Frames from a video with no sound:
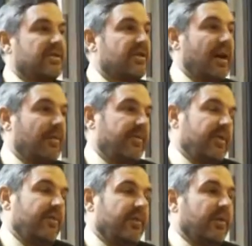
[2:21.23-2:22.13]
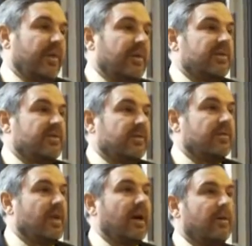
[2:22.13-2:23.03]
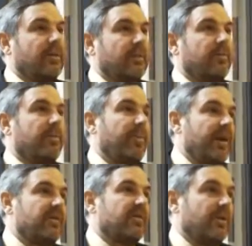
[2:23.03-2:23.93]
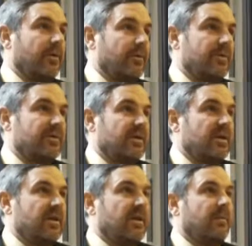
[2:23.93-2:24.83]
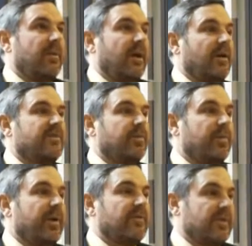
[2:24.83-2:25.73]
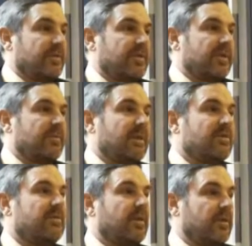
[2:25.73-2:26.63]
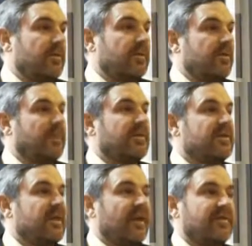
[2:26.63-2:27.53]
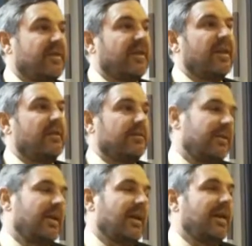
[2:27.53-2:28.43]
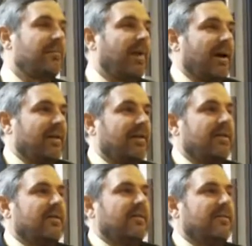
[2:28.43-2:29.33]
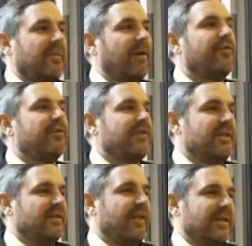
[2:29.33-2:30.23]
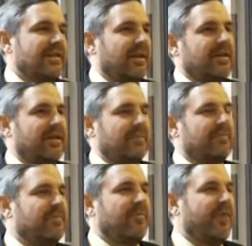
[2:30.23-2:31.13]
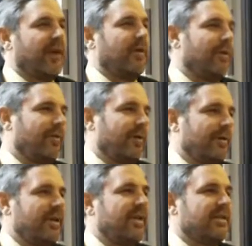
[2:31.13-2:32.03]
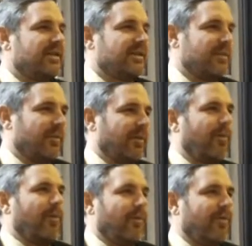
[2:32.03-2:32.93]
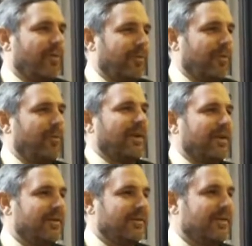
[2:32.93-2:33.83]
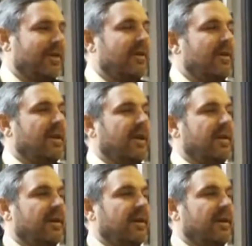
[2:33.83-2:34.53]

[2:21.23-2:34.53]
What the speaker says: the job of the affordability steward, who not only prepares the owners but also prepares the units and makes sure the units are up to snuff so that they don't get hit by unforeseen events like the failure of a heating system or the roof or the windows. And